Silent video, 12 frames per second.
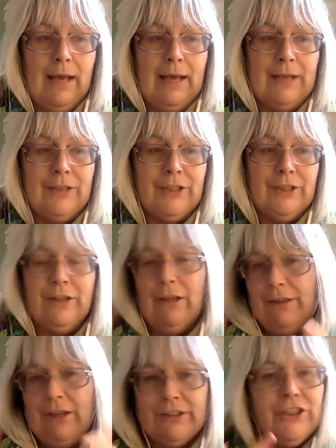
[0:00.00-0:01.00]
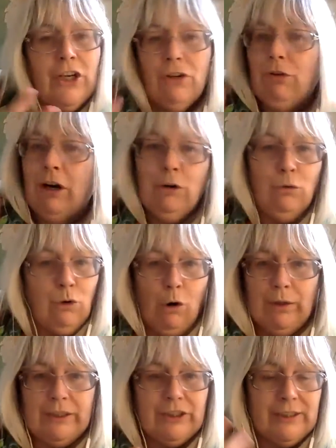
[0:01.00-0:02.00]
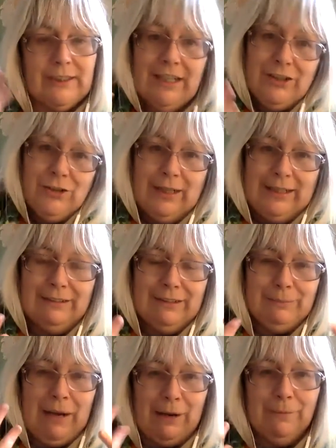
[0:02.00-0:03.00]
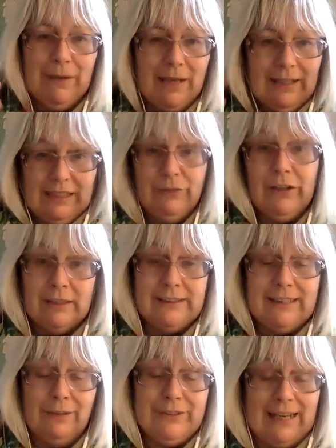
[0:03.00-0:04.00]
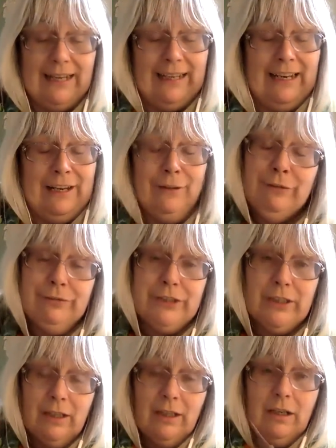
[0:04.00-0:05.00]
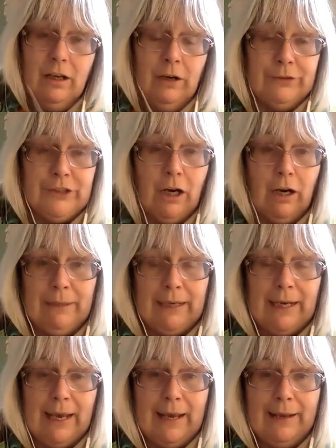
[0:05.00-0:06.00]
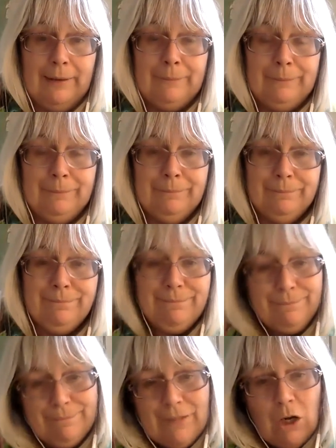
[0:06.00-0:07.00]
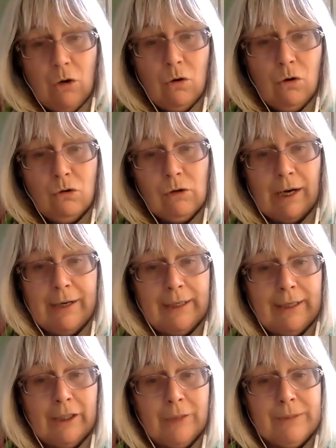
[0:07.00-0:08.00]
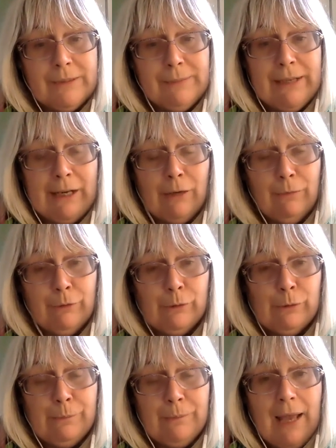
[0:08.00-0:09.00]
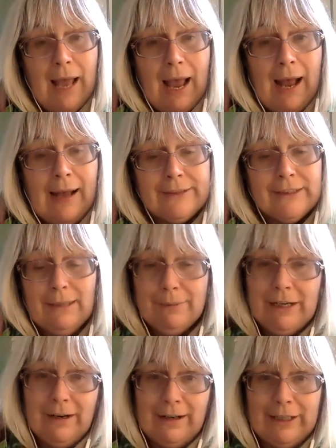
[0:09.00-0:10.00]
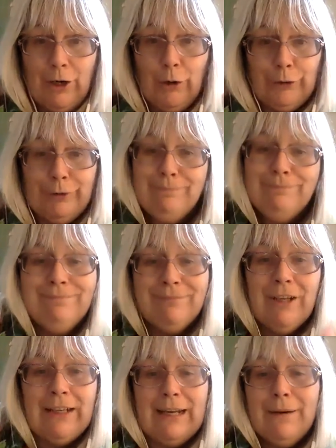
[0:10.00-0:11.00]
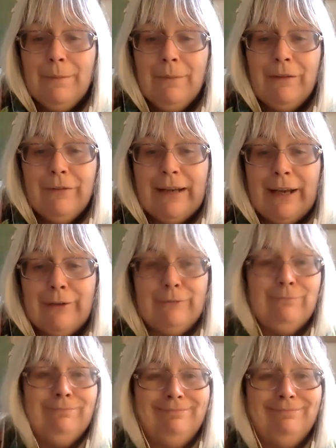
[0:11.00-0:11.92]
There's no right or wrong. It's just literally about giving ourselves that gift of time and care. All right. Okay. Hope that's been helpful. And let me know how you got on. Okay. Bye for now.